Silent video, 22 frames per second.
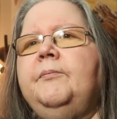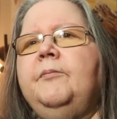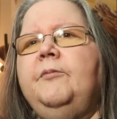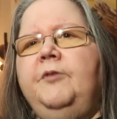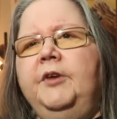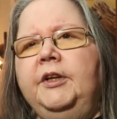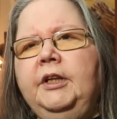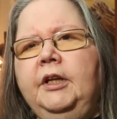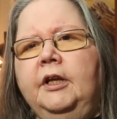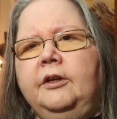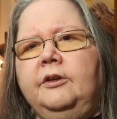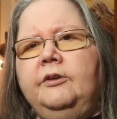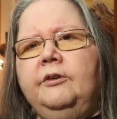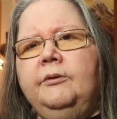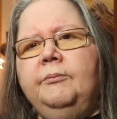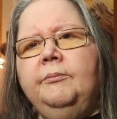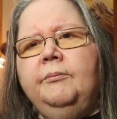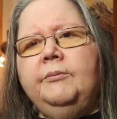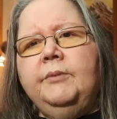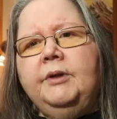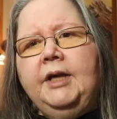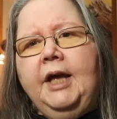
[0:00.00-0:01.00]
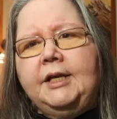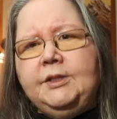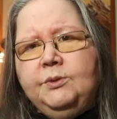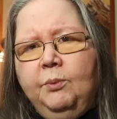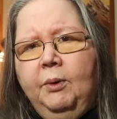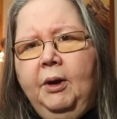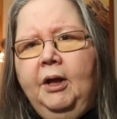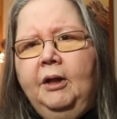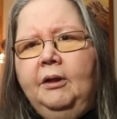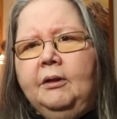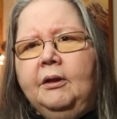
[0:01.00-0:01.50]
Finland as
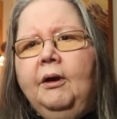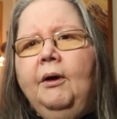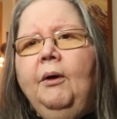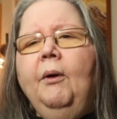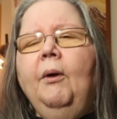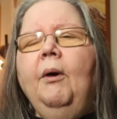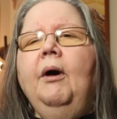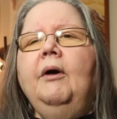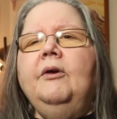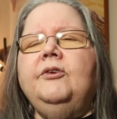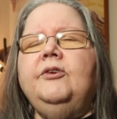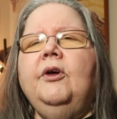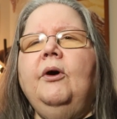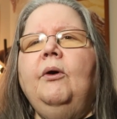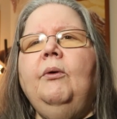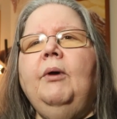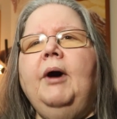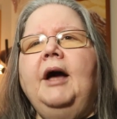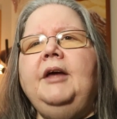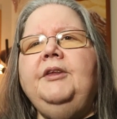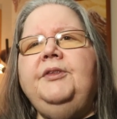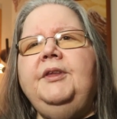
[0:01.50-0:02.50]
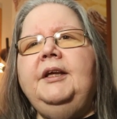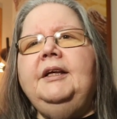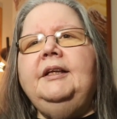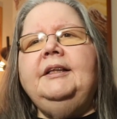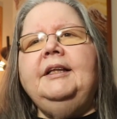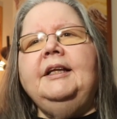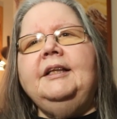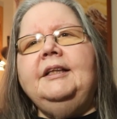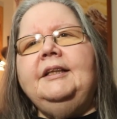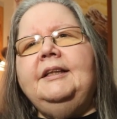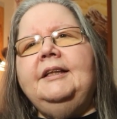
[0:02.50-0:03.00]
well. So I
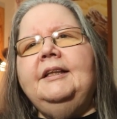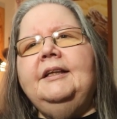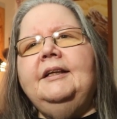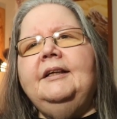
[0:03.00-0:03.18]
think